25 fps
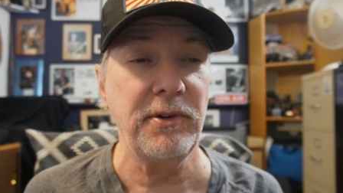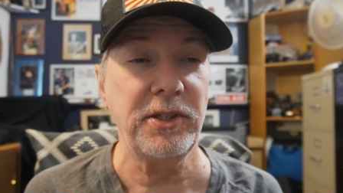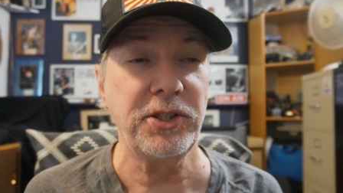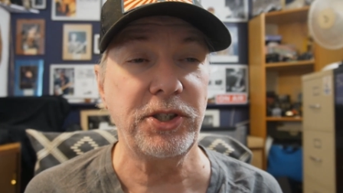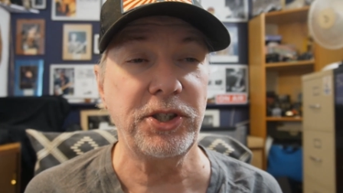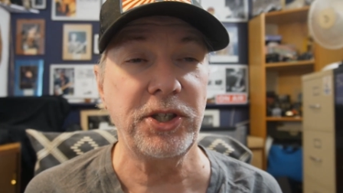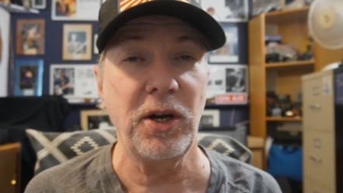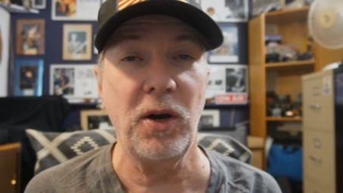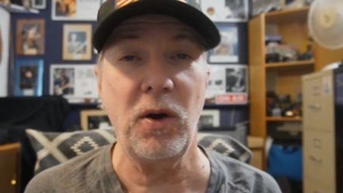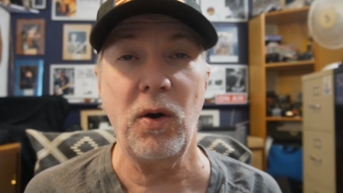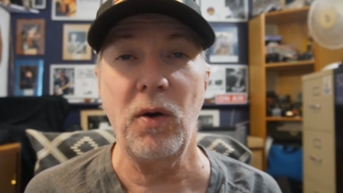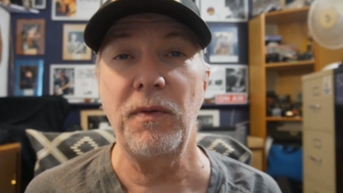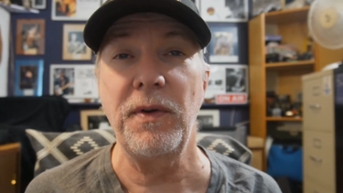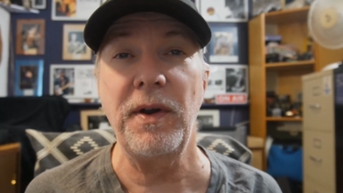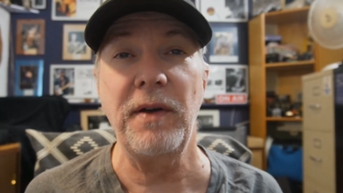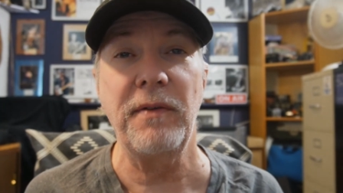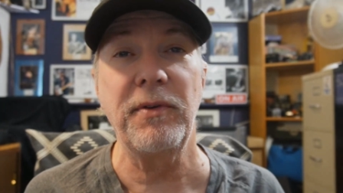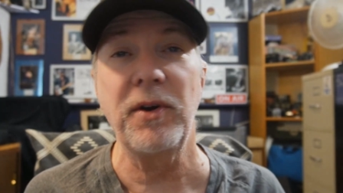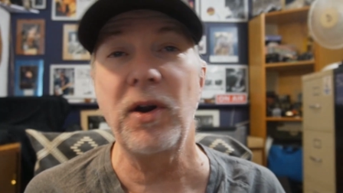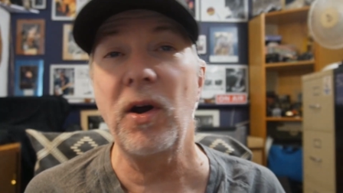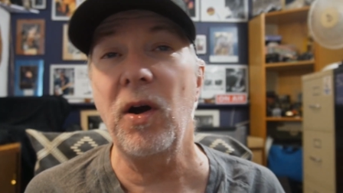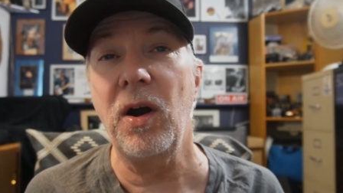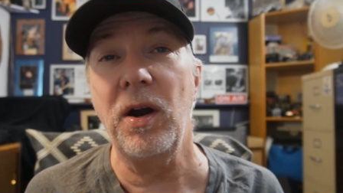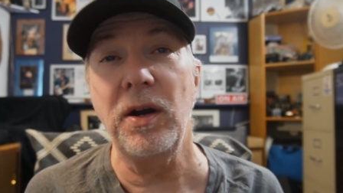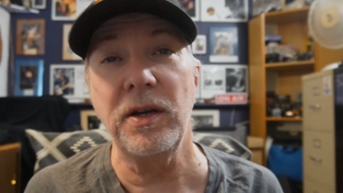show of
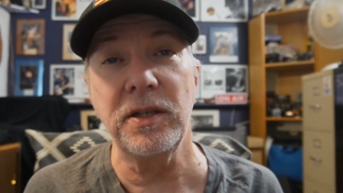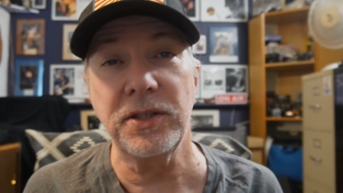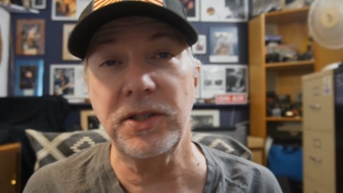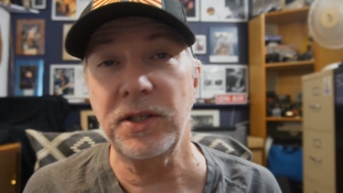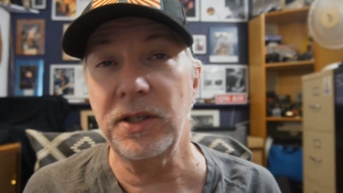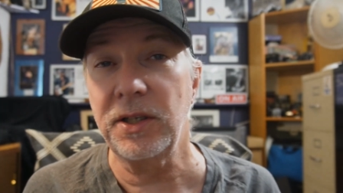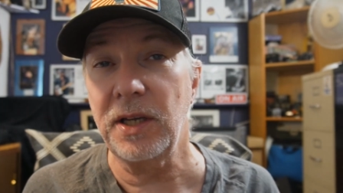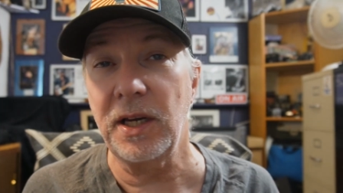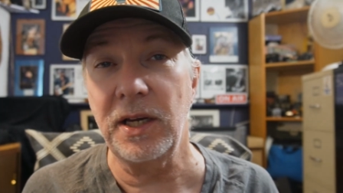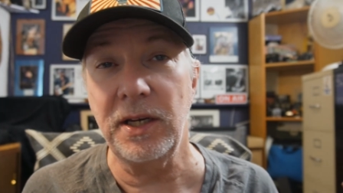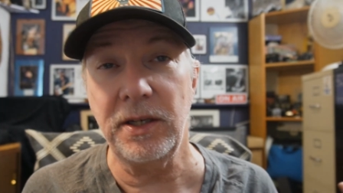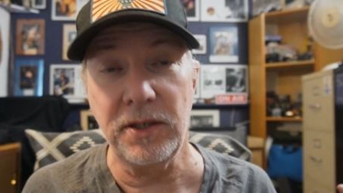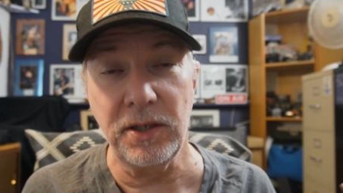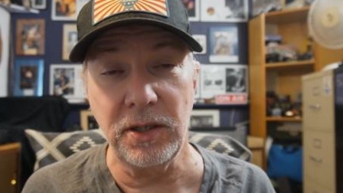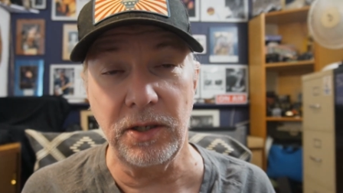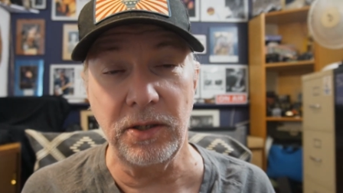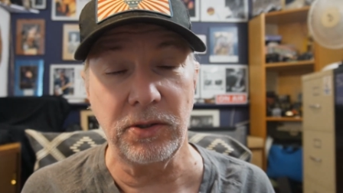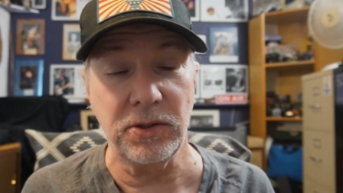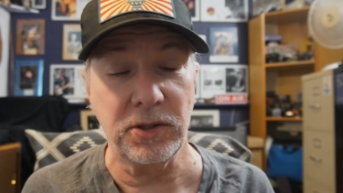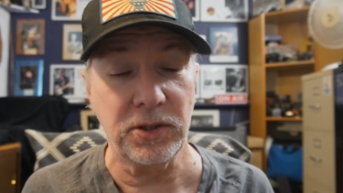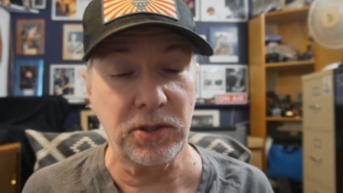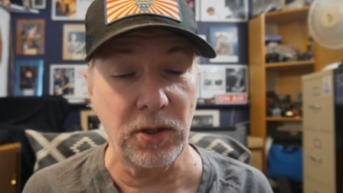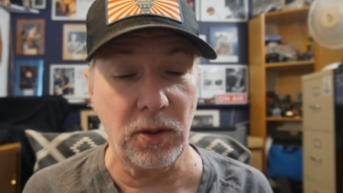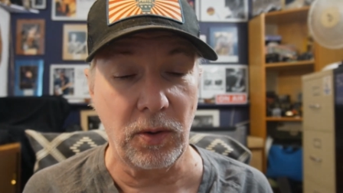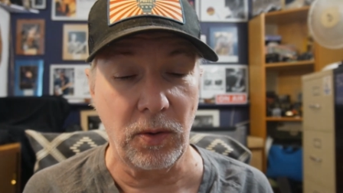every artist that they
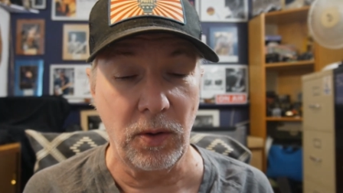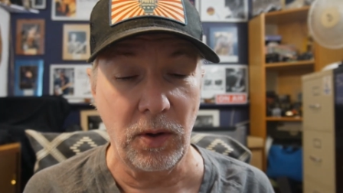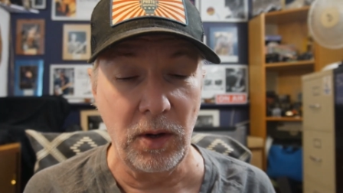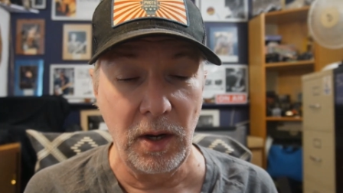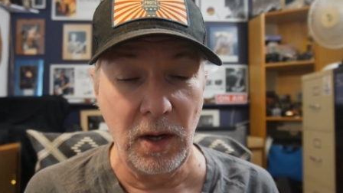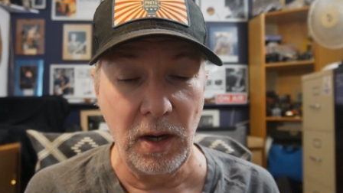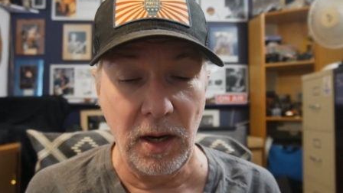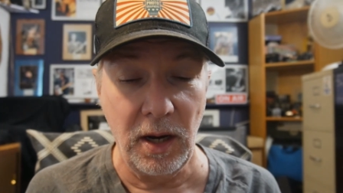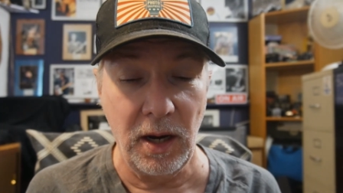do. So